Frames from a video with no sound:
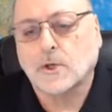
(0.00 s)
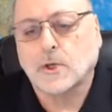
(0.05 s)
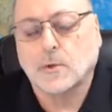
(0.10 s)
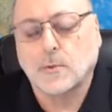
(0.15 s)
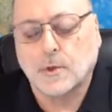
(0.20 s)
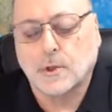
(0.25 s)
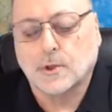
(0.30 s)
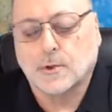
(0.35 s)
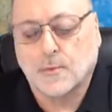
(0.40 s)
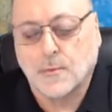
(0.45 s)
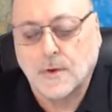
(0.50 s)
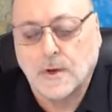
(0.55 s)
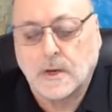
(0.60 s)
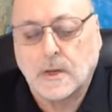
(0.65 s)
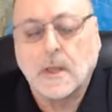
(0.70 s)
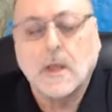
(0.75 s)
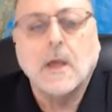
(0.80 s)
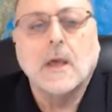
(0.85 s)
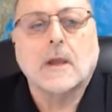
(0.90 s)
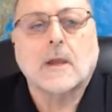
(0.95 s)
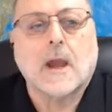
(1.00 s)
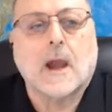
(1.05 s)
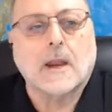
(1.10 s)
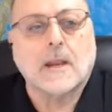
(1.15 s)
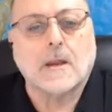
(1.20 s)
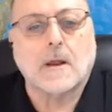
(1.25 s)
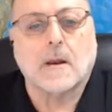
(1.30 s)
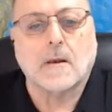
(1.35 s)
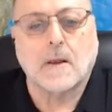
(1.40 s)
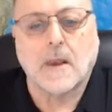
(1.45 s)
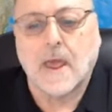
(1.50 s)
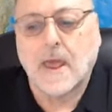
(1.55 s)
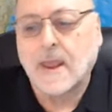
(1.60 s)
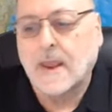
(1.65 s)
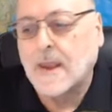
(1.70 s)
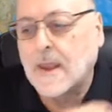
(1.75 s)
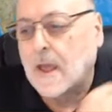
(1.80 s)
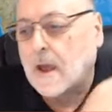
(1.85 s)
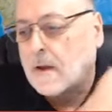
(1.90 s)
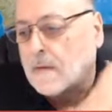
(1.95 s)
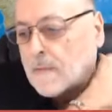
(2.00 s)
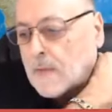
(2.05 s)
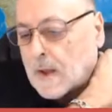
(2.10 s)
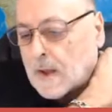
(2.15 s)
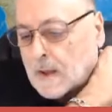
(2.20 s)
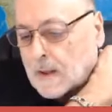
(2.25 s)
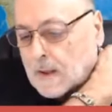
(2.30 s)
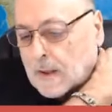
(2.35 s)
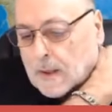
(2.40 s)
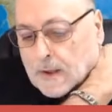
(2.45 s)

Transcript: 2, and 3 kind of lay it out uh,